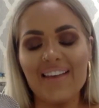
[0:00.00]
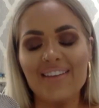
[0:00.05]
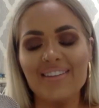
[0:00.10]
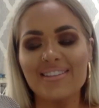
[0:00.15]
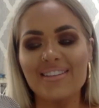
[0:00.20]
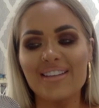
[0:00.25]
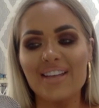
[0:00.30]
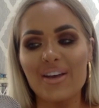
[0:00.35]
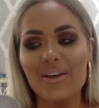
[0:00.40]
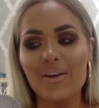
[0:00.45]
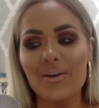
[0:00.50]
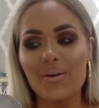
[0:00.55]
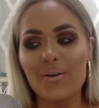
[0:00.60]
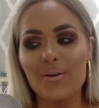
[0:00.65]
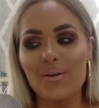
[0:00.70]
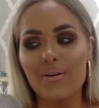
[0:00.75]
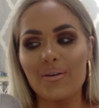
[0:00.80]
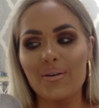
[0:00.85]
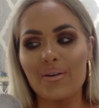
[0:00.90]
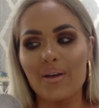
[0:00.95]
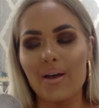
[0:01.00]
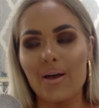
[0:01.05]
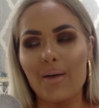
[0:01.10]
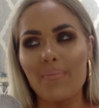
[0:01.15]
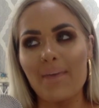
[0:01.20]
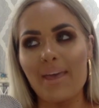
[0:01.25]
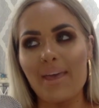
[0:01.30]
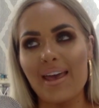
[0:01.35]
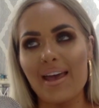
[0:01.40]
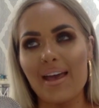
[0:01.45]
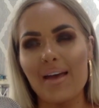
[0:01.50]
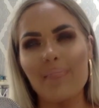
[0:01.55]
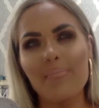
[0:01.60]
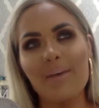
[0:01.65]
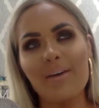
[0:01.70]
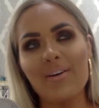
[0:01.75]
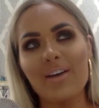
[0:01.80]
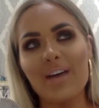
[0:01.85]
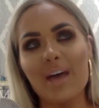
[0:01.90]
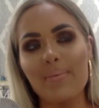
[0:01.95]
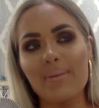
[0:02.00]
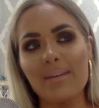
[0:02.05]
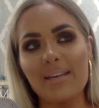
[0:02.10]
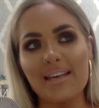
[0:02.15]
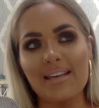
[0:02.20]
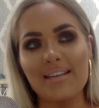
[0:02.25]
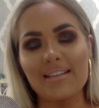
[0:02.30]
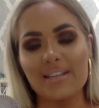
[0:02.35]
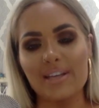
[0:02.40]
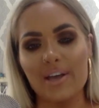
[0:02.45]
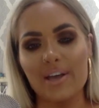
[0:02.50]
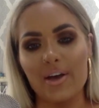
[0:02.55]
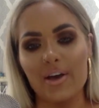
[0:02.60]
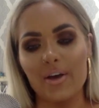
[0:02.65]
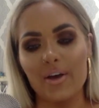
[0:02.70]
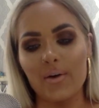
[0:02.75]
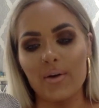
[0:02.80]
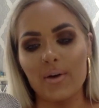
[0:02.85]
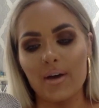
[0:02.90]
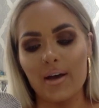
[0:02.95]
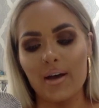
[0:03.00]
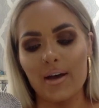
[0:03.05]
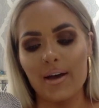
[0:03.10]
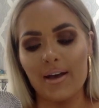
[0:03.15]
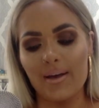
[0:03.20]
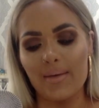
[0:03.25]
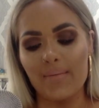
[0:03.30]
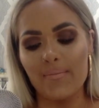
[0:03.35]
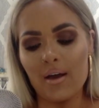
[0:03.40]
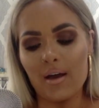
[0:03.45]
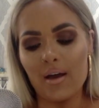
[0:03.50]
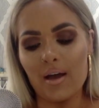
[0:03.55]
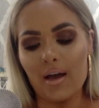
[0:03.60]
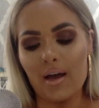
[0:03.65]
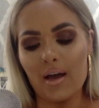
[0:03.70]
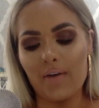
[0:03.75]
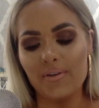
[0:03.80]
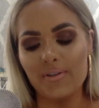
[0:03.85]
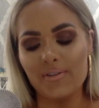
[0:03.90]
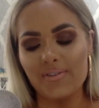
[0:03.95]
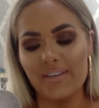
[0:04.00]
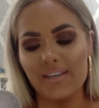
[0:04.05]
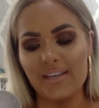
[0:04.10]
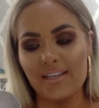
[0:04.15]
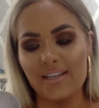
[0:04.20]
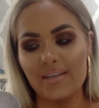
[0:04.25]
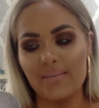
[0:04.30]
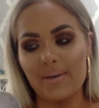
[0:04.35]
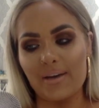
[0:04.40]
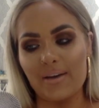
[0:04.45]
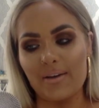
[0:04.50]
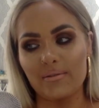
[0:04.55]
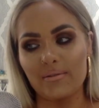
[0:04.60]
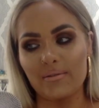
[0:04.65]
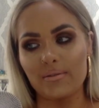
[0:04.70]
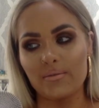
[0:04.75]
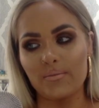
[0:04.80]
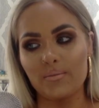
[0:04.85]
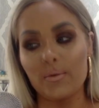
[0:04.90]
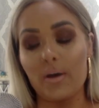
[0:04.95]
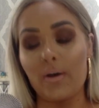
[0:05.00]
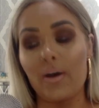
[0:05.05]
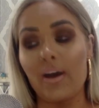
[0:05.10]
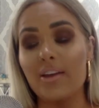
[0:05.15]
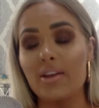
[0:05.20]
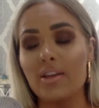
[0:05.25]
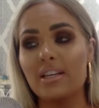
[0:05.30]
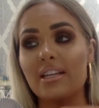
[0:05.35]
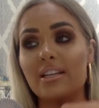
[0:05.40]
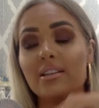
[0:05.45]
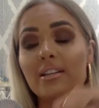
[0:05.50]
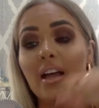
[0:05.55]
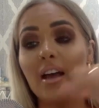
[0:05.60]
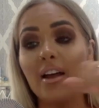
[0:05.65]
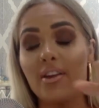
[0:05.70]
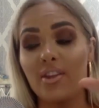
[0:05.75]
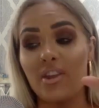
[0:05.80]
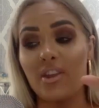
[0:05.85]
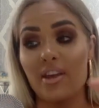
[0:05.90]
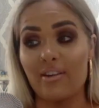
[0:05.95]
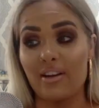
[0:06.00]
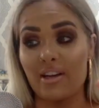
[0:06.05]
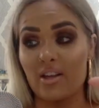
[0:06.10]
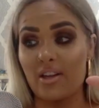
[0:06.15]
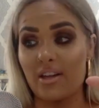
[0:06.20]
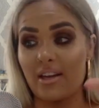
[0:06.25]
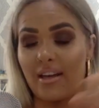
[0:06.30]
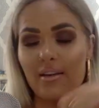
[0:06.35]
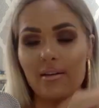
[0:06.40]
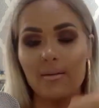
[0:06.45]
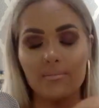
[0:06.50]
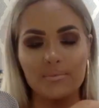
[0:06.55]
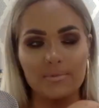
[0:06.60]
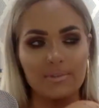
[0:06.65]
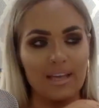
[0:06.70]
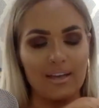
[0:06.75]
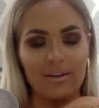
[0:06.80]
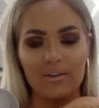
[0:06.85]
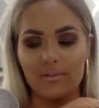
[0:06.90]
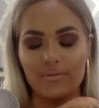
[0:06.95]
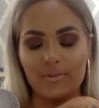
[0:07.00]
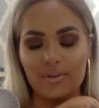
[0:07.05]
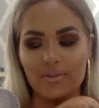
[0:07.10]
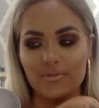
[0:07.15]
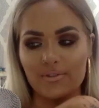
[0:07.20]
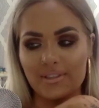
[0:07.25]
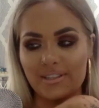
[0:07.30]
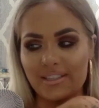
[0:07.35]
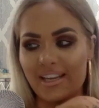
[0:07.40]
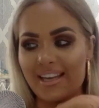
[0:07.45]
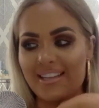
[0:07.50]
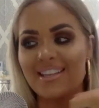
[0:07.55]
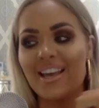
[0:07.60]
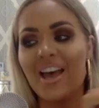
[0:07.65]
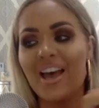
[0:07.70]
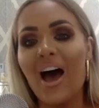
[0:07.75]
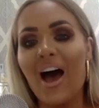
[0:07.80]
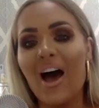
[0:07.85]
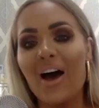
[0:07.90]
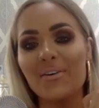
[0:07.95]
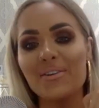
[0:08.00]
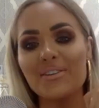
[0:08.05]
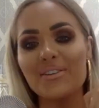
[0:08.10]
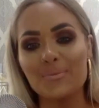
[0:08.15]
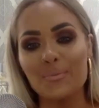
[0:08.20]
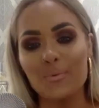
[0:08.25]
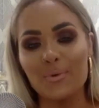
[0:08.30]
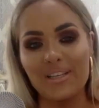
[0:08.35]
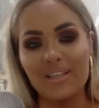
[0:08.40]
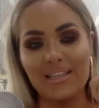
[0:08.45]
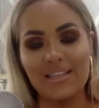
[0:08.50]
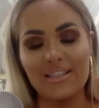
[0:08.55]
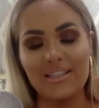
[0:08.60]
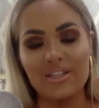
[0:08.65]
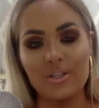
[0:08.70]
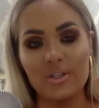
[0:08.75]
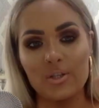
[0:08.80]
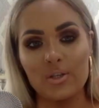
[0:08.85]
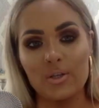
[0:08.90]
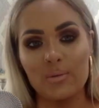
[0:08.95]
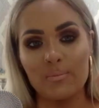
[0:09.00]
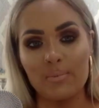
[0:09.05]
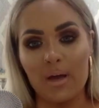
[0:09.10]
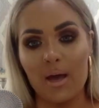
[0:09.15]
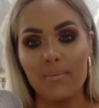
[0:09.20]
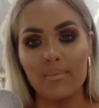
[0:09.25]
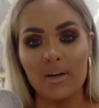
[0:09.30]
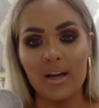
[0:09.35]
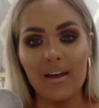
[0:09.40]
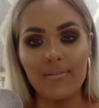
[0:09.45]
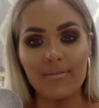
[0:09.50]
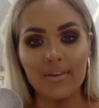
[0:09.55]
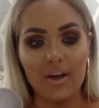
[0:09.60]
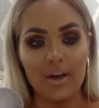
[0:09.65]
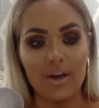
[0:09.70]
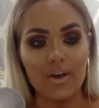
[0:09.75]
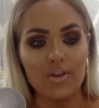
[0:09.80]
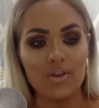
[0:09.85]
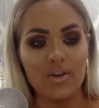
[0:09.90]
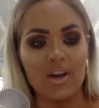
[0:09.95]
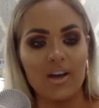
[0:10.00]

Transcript: So, I mean, about a couple of years ago, I was thinking about, last year, I'm getting confused with the dates. I was wanting to become a life coach.